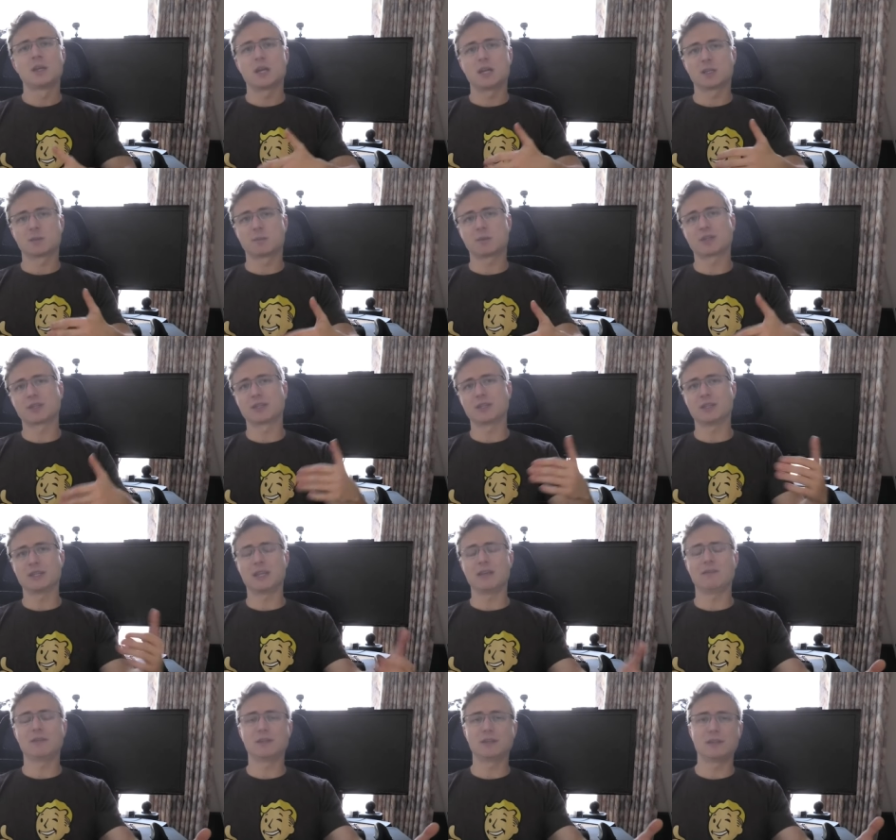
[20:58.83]
especially
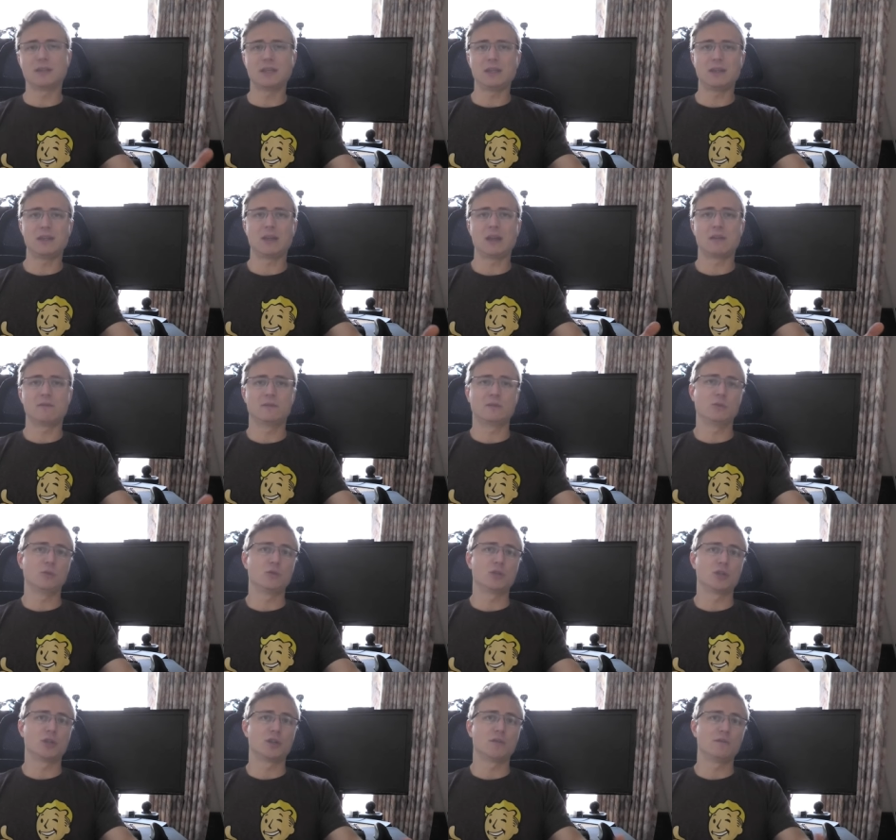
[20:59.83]
given the
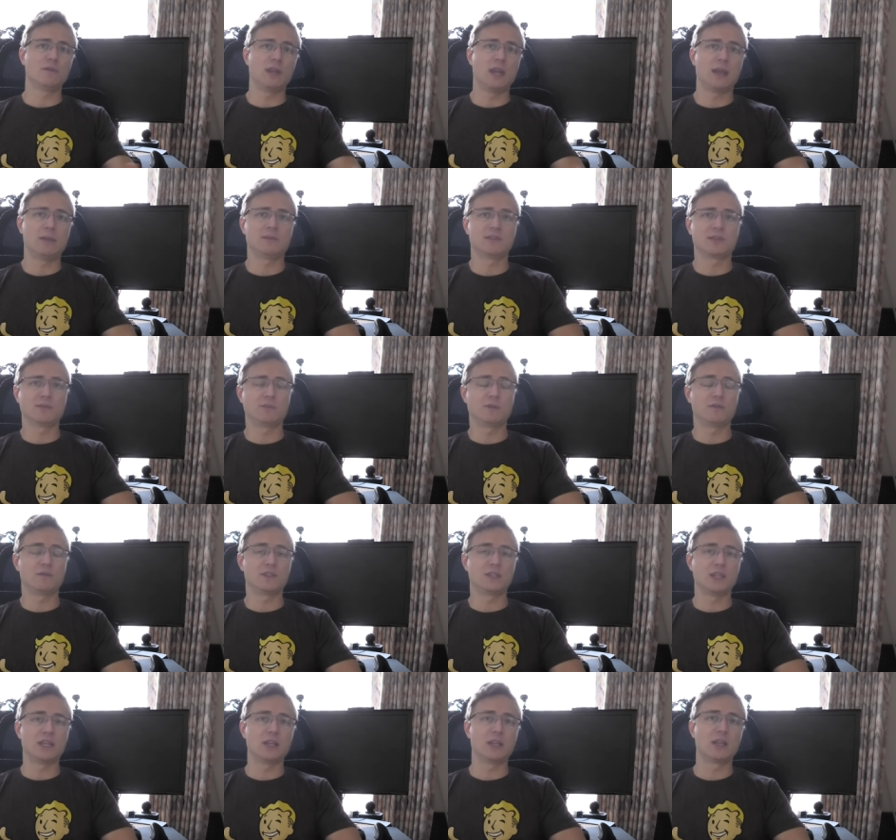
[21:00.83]
evolution of games that we've
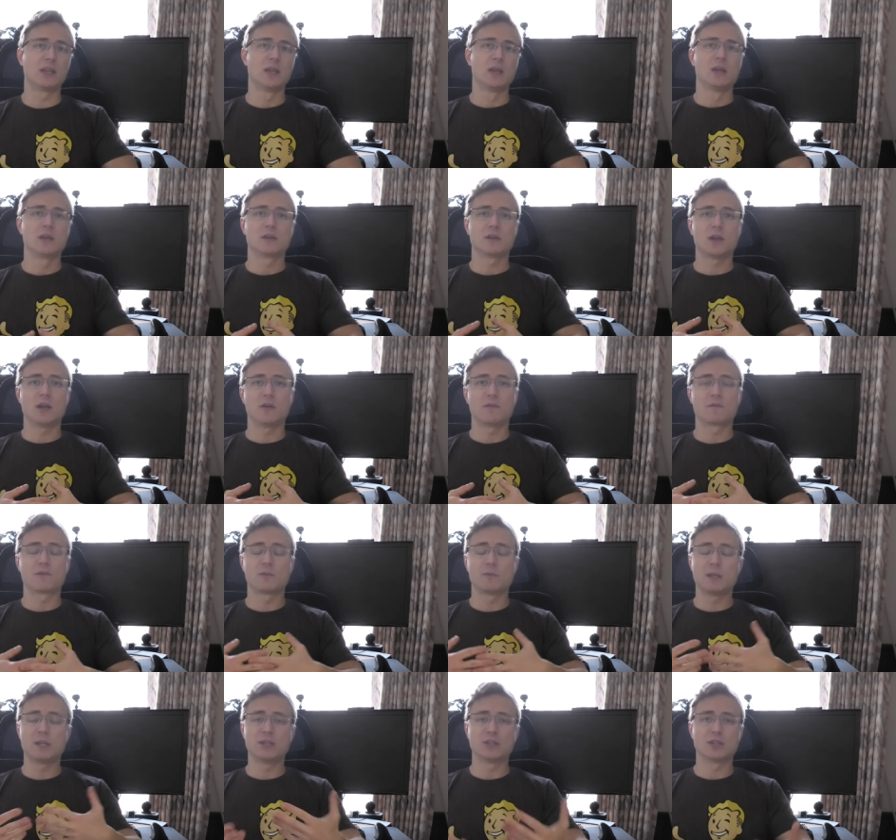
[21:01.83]
seen
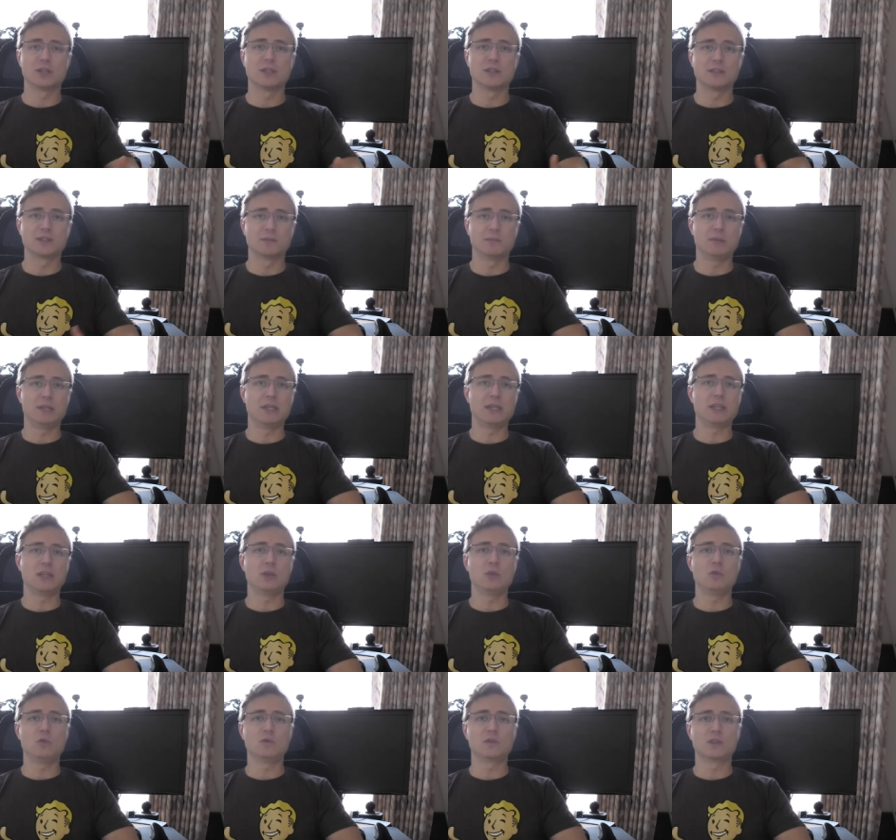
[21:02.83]
from engines being
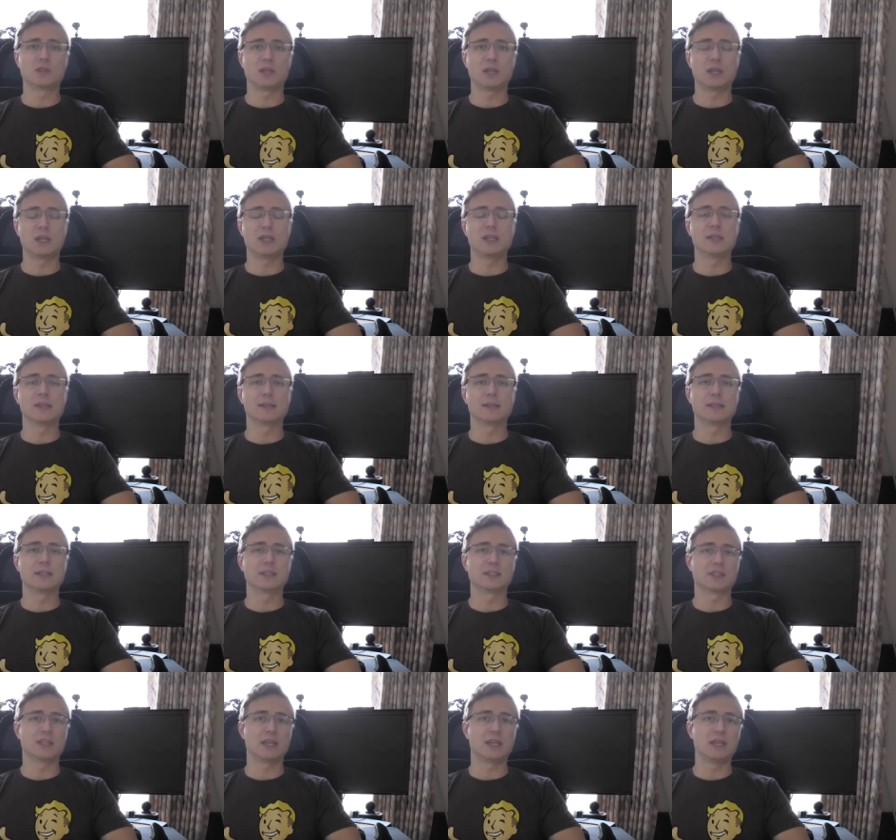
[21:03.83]
used in,
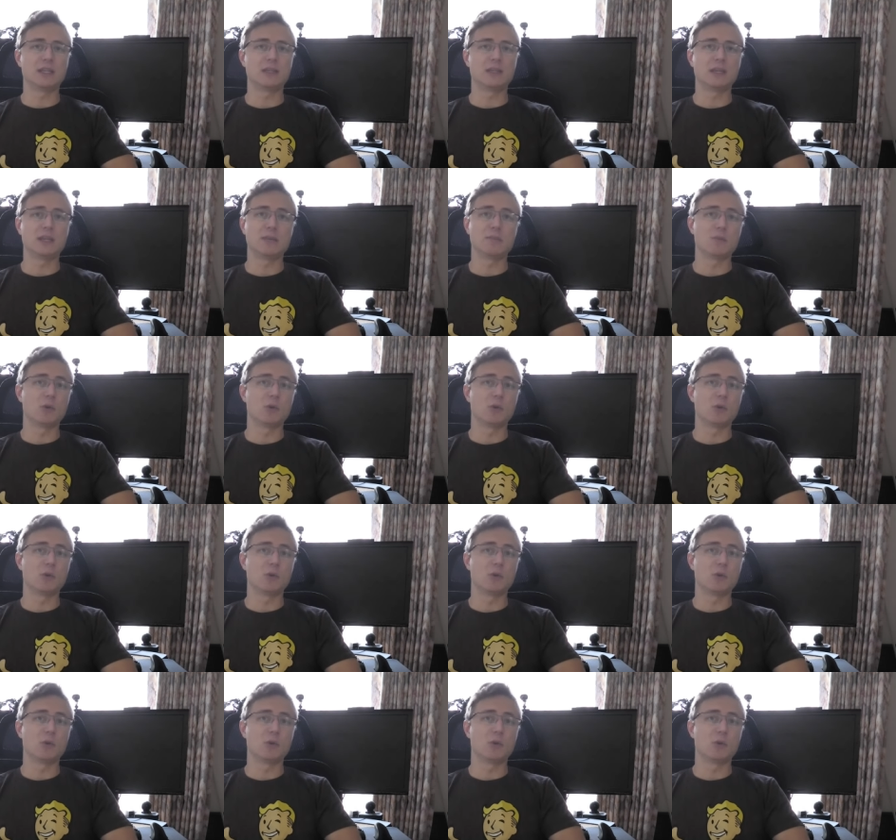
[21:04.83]
let's say, the